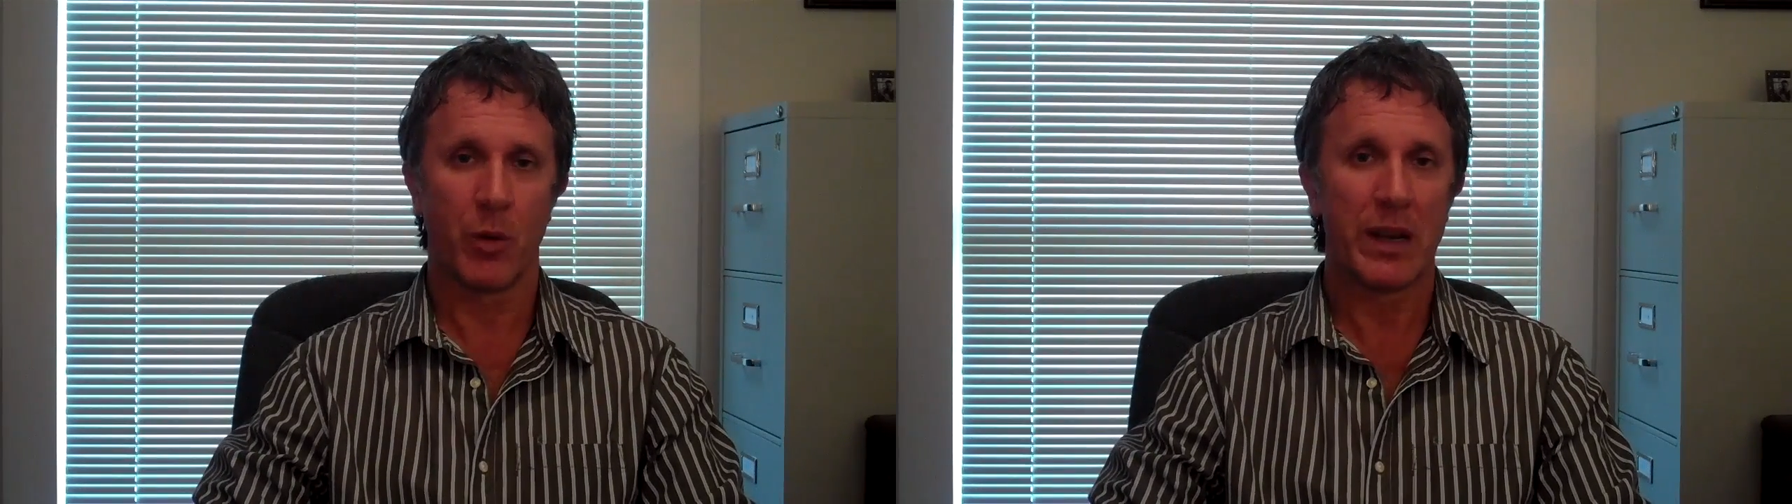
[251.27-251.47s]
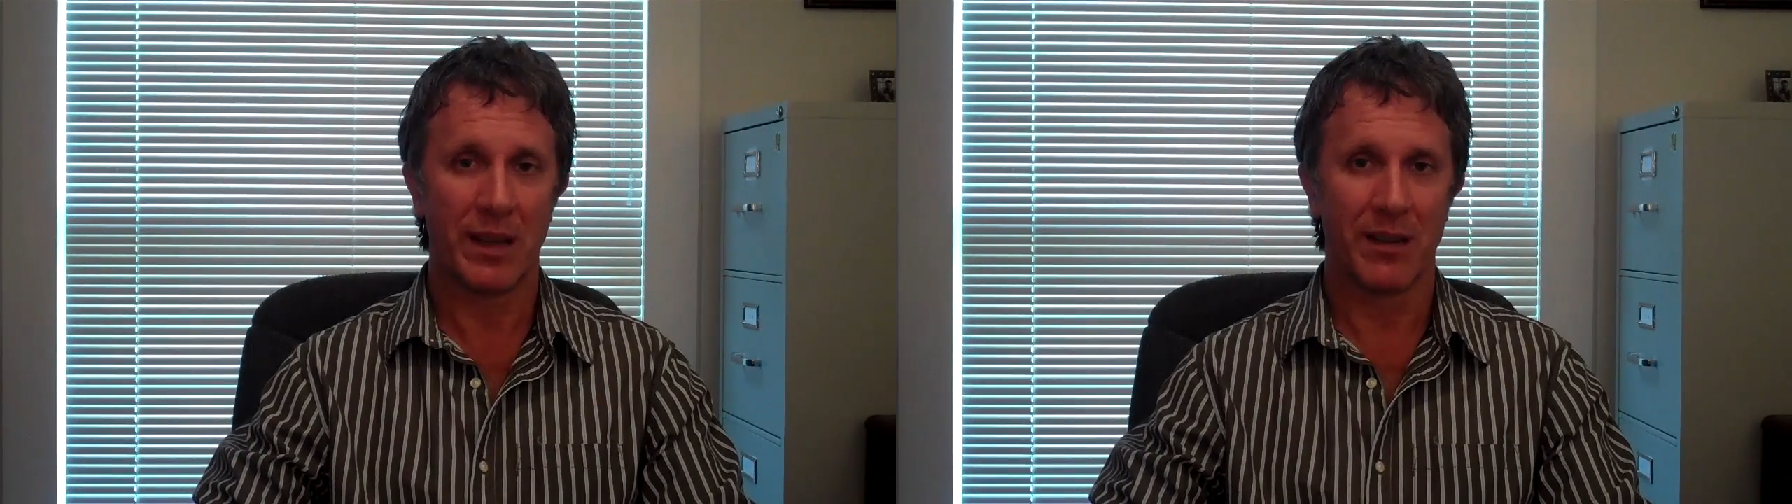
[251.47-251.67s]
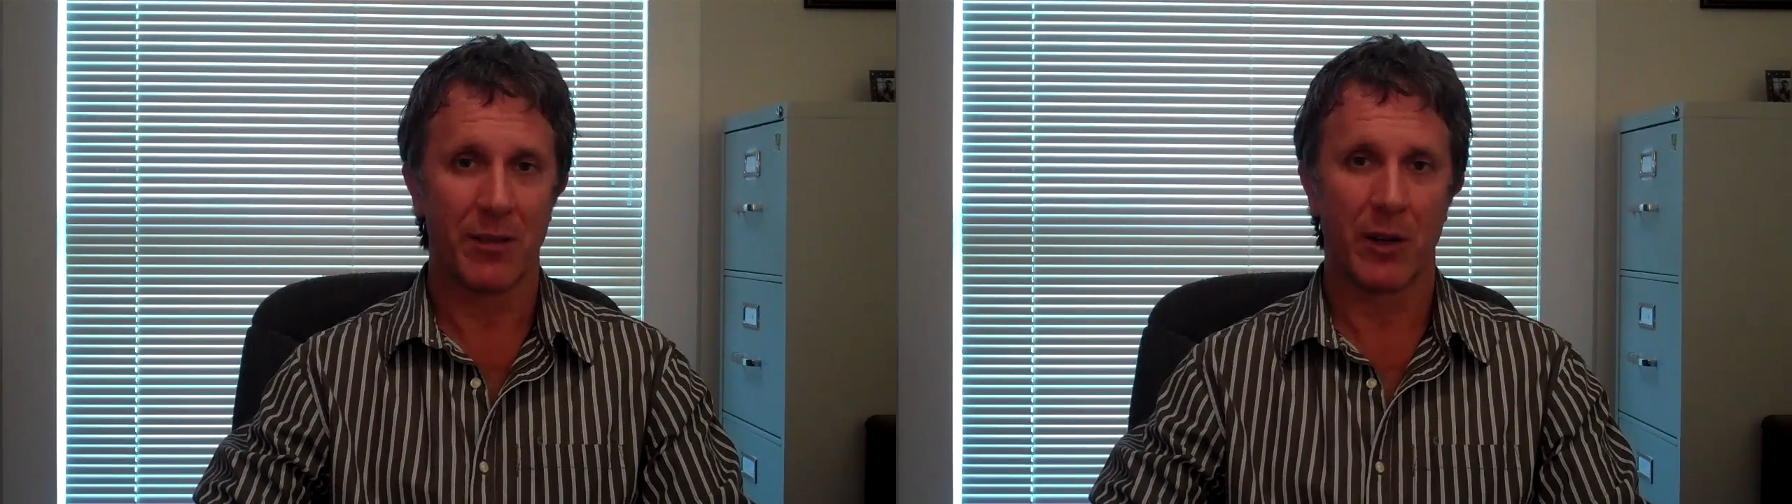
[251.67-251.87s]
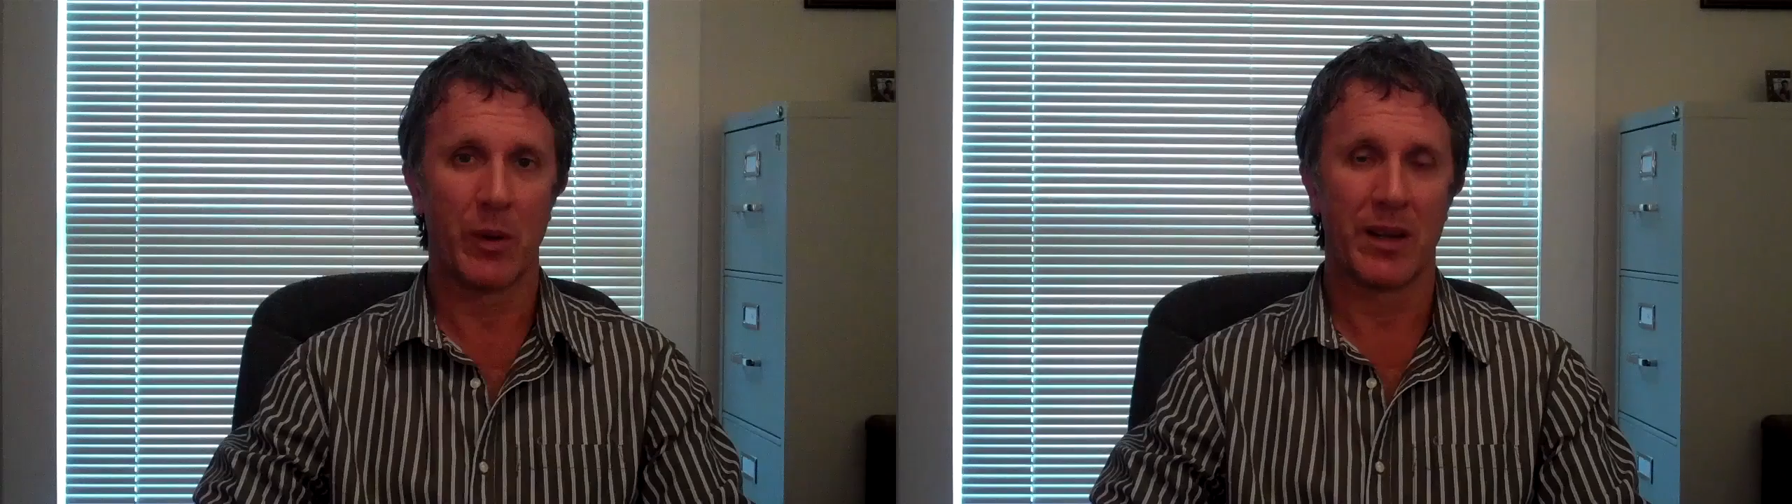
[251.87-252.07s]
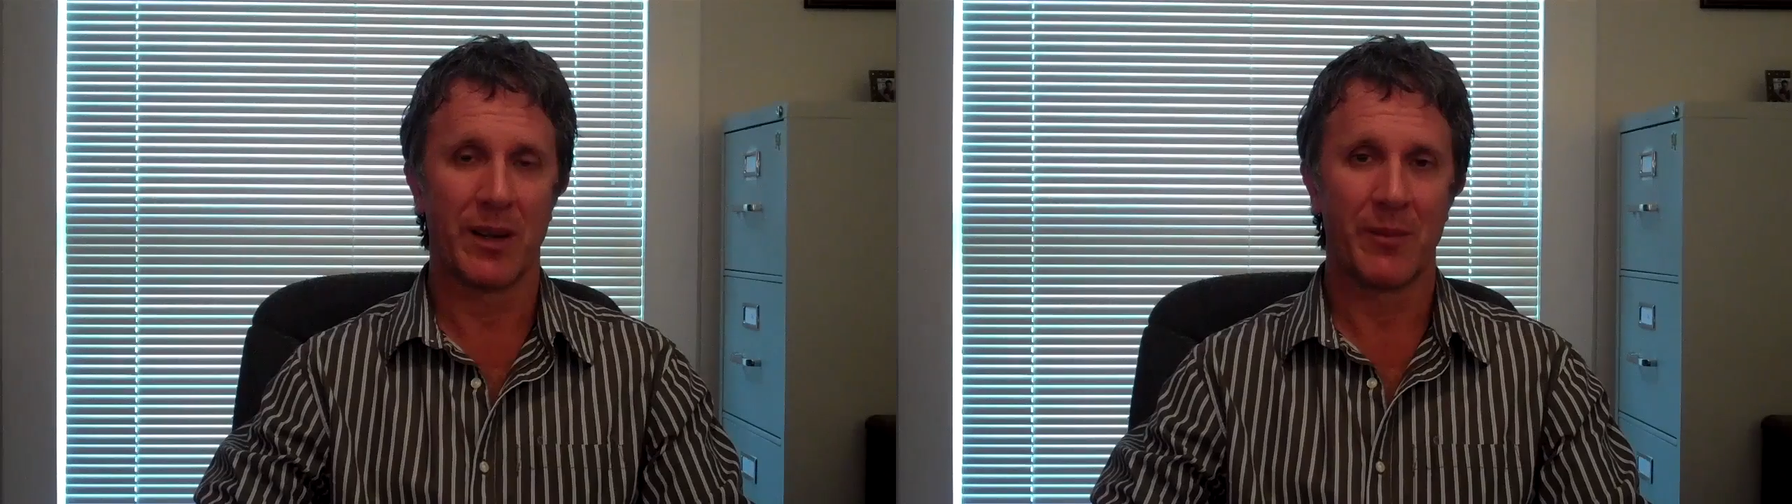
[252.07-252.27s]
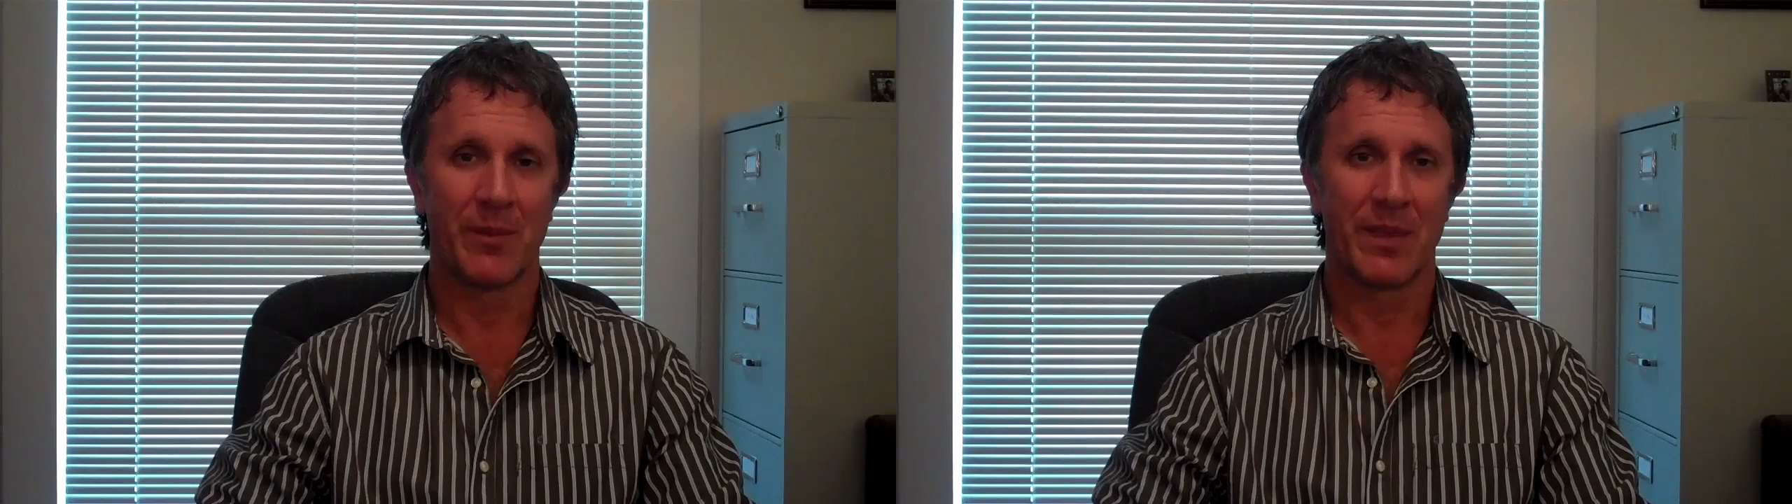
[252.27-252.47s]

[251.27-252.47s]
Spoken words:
quickly, very quickly.